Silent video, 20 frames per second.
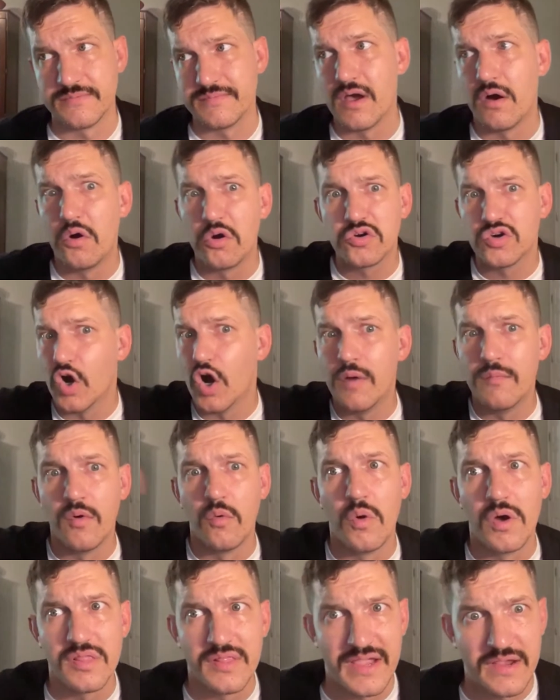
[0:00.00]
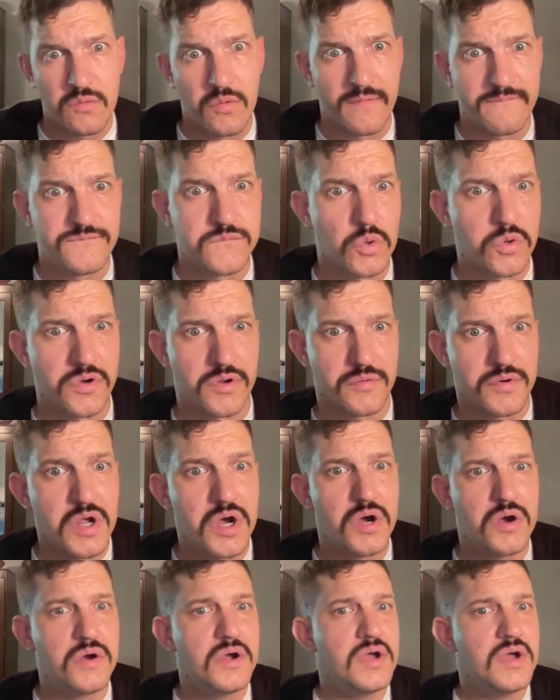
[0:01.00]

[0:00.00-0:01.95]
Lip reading: Now, Oklahoma won 4 in a row.